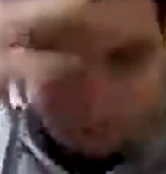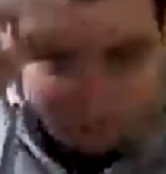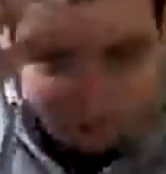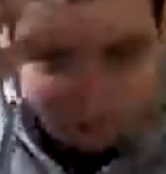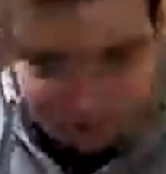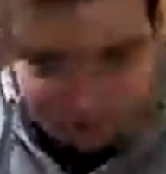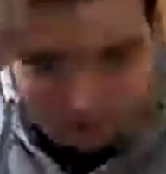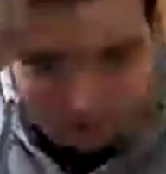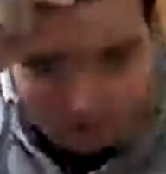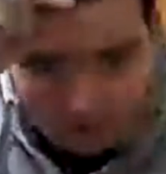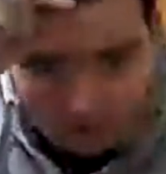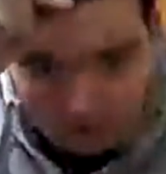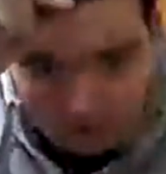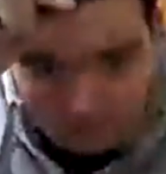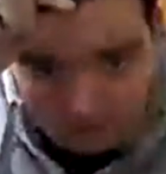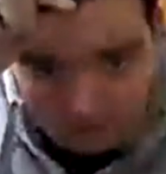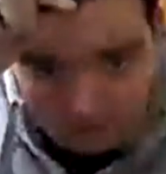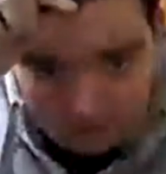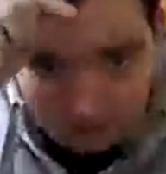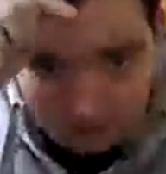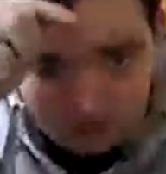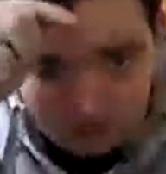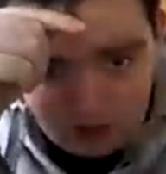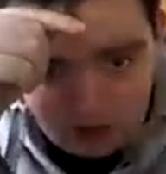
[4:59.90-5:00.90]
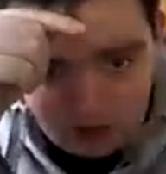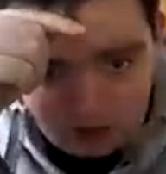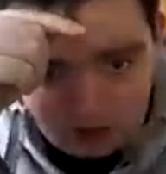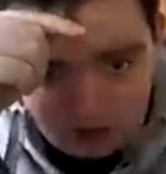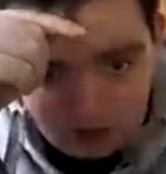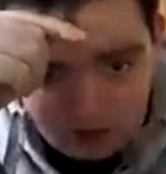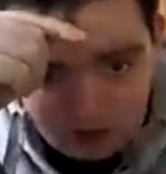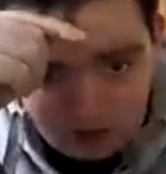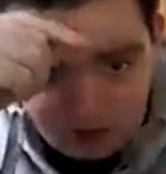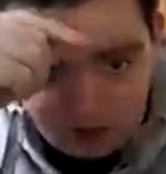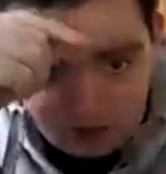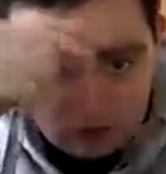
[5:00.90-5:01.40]
kind of
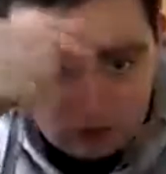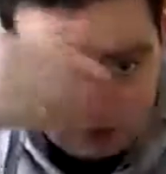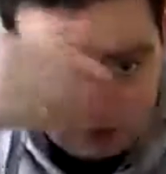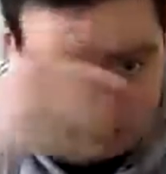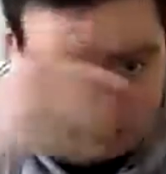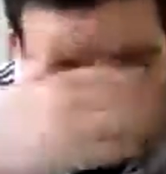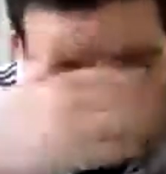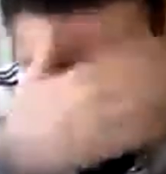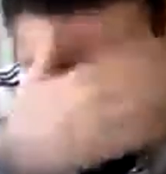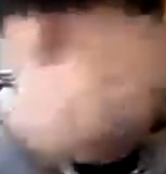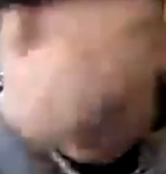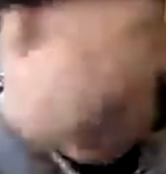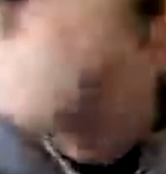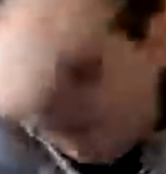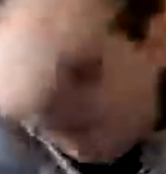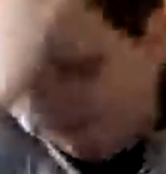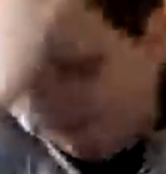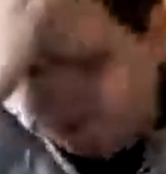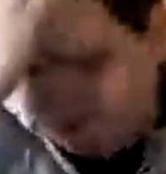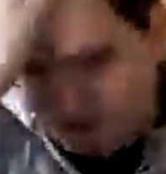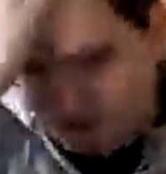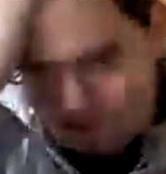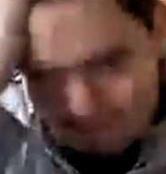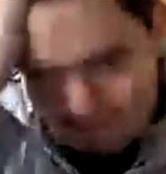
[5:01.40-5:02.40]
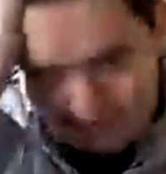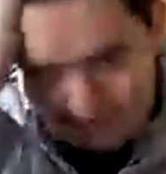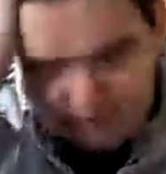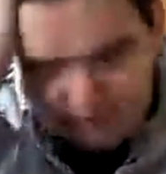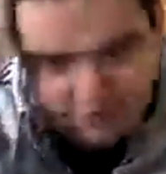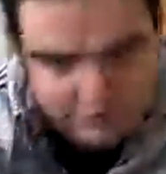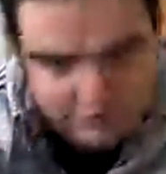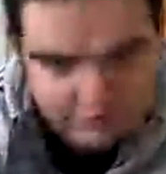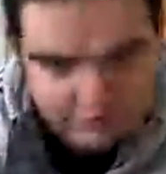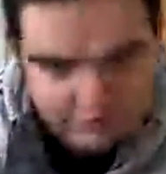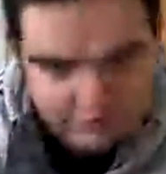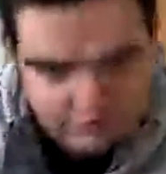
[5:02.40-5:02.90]
long because I love
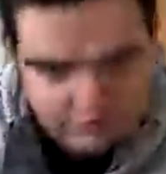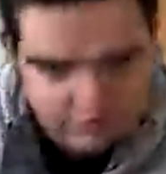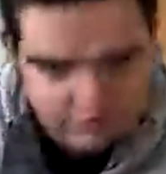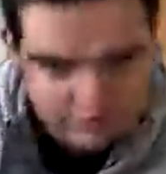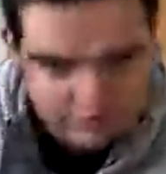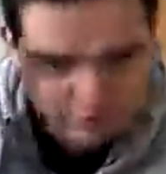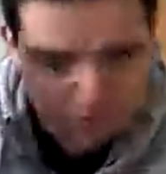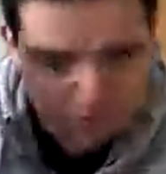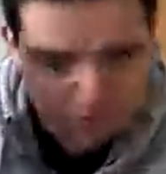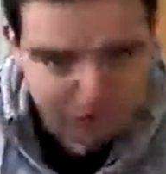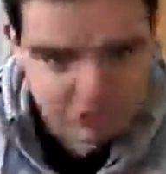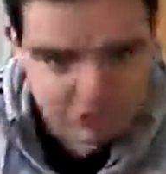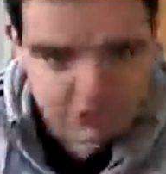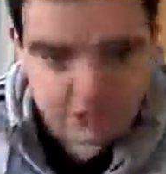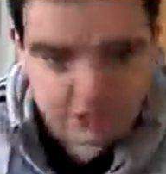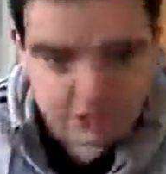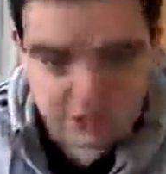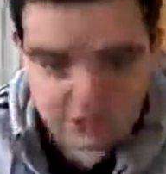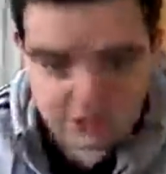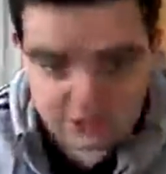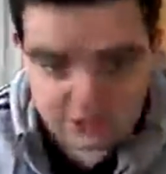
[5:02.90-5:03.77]
doing. pushing it